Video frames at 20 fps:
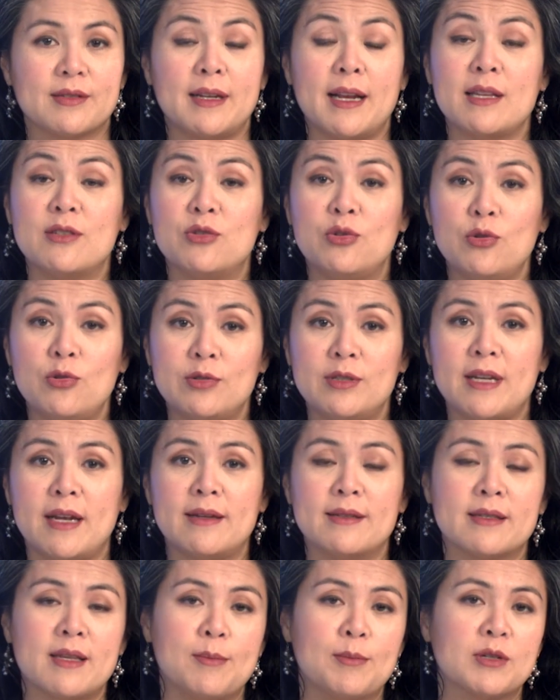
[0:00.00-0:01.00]
Today's Tuesday,
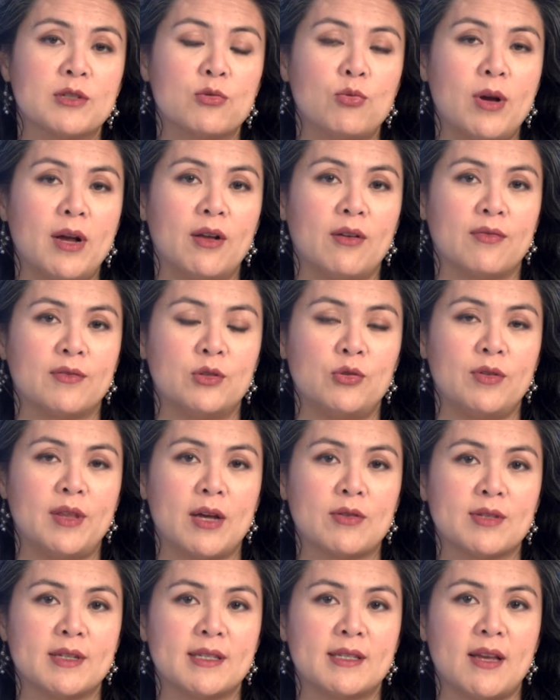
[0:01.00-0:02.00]
December 12th,
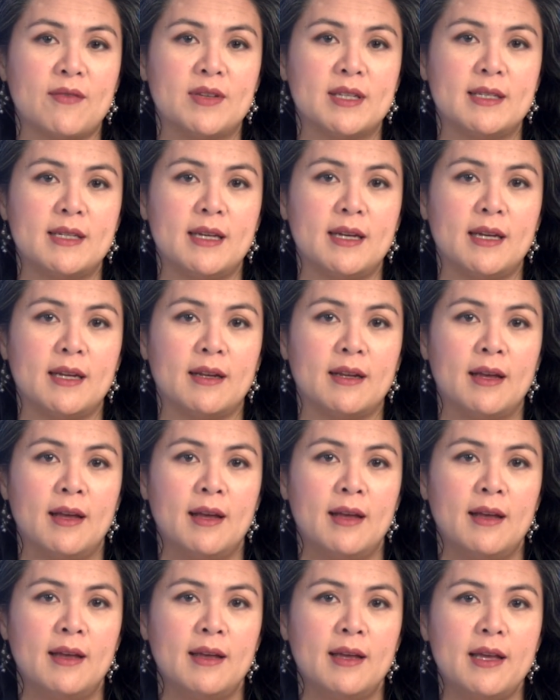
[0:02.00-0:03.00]
2017.
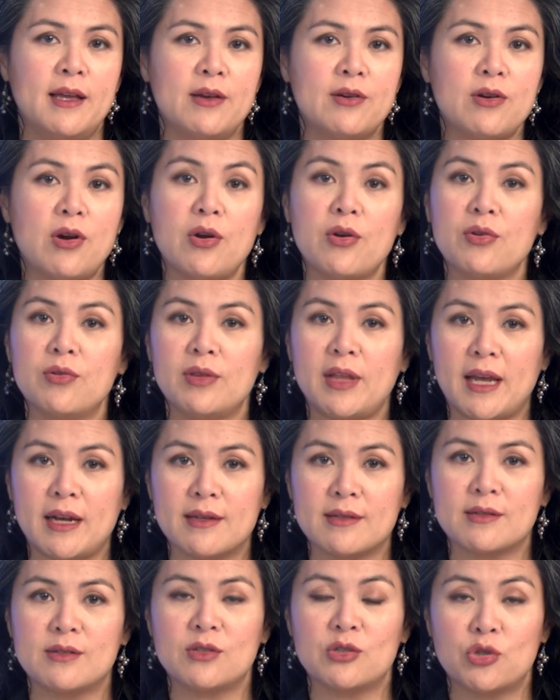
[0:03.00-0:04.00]
Here are your
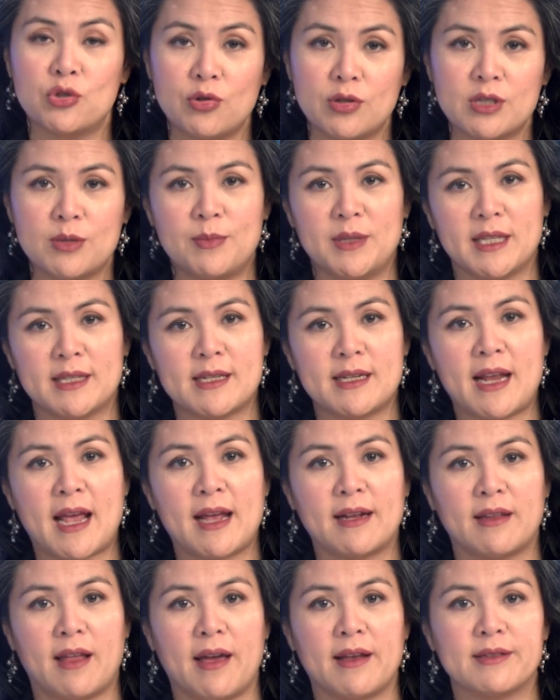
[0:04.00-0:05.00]
latest Church Militant
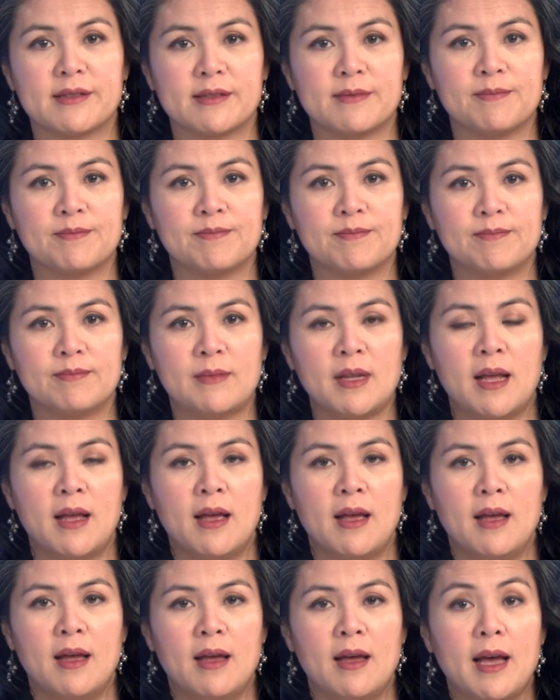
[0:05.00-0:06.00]
headlines.
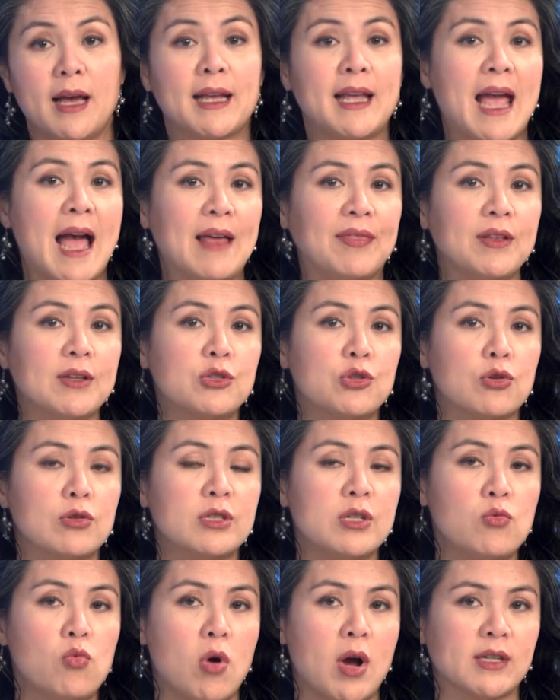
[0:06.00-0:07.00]
A Catholic
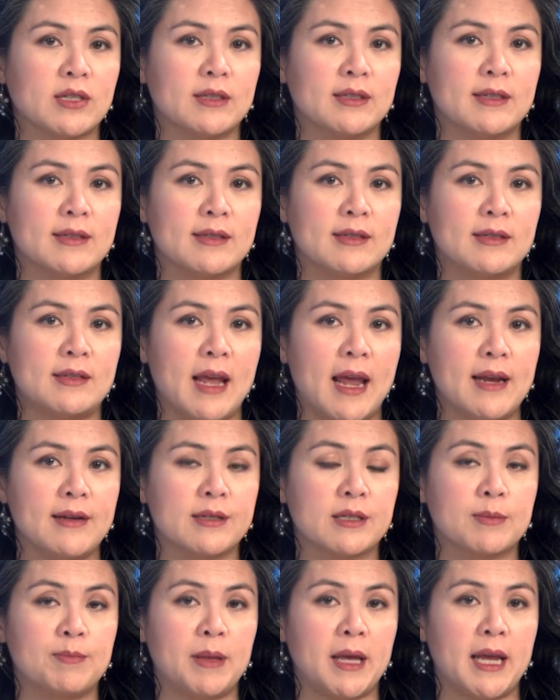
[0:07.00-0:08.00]
church in Washington state
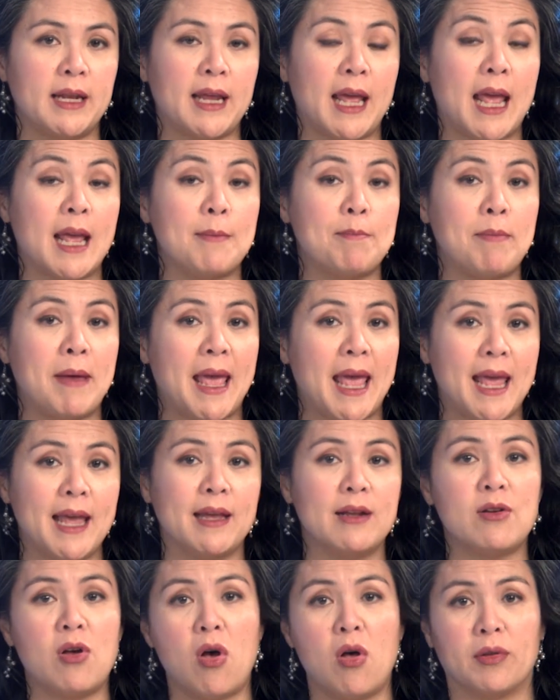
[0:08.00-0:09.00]
displayed a
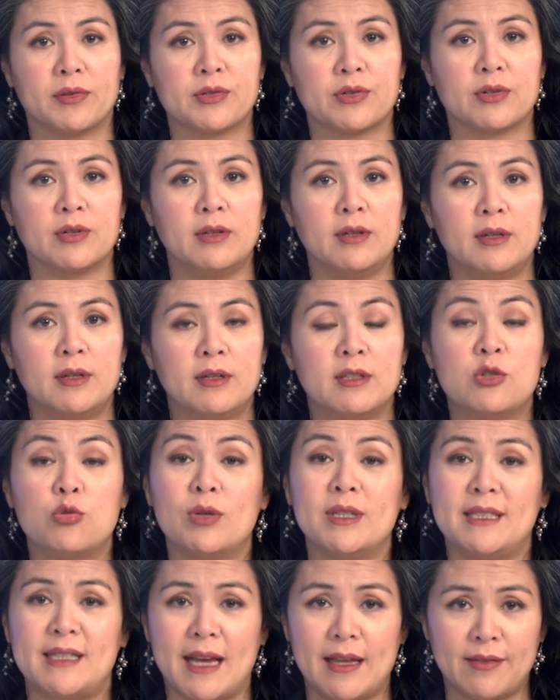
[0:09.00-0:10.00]
pagan altar to
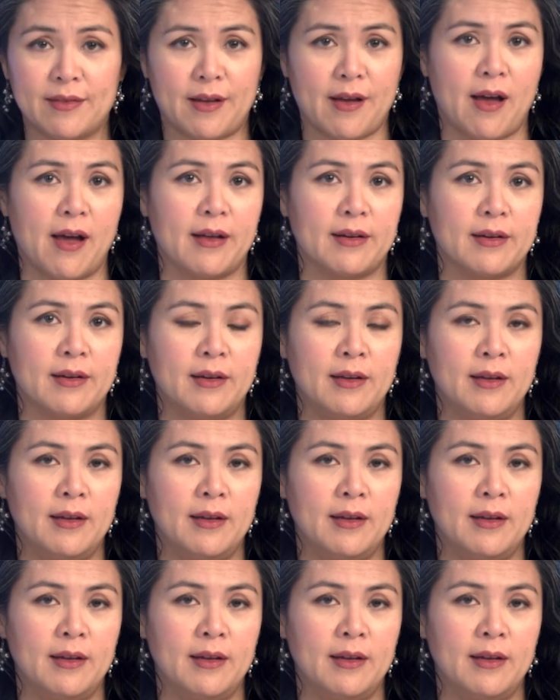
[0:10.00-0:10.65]
a death god.